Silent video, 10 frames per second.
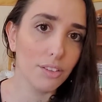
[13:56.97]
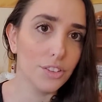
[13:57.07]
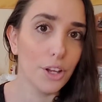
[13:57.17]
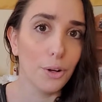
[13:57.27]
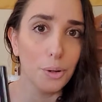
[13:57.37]

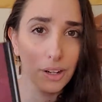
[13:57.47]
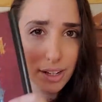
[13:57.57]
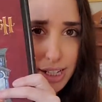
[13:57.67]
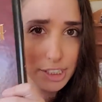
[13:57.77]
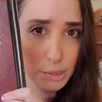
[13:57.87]
So
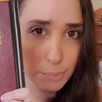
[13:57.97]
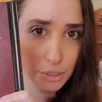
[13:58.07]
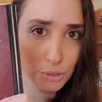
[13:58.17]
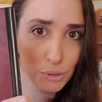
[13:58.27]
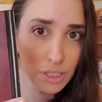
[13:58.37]
I
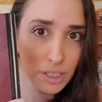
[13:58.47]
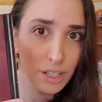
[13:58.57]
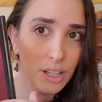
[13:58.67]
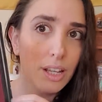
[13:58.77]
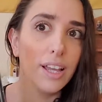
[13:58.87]
spew
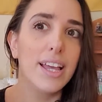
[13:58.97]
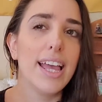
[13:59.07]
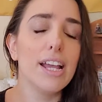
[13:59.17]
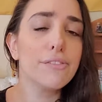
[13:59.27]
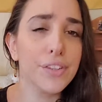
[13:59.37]

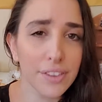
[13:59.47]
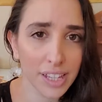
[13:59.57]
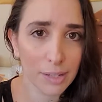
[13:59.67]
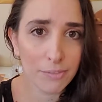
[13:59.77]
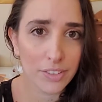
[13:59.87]

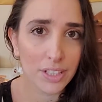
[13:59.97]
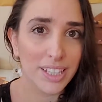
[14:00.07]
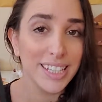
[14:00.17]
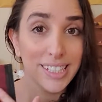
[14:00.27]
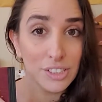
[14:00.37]
everything I'm
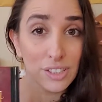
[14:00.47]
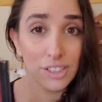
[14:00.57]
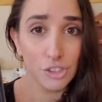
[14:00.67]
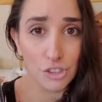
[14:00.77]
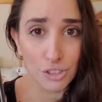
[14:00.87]
feeling into
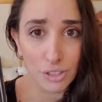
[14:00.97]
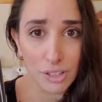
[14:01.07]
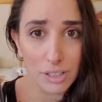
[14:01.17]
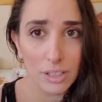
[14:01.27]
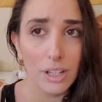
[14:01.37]
this
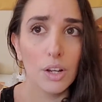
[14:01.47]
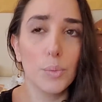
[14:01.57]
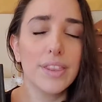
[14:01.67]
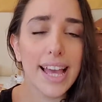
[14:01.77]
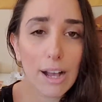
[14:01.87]
journal
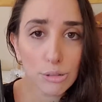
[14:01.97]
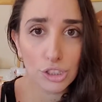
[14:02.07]
without